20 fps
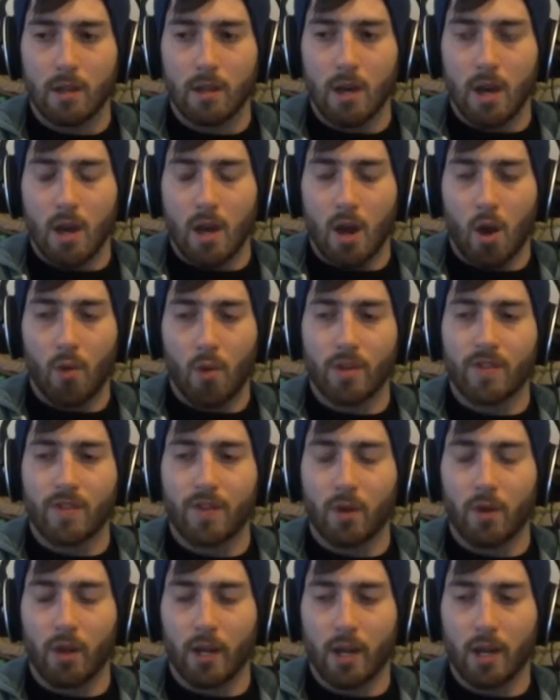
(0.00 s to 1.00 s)
I always
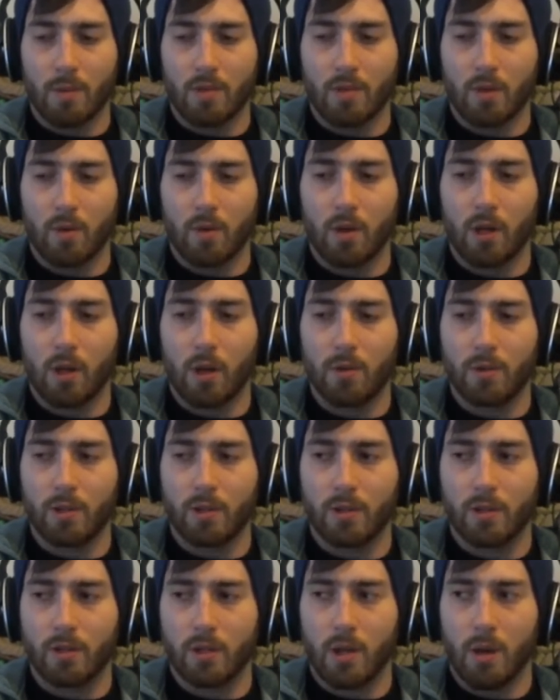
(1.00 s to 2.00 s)
feel like I'm so
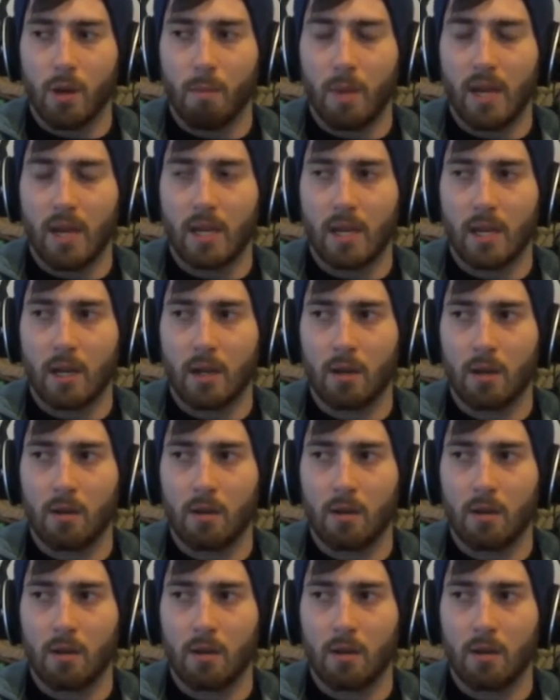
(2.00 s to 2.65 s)
close at making...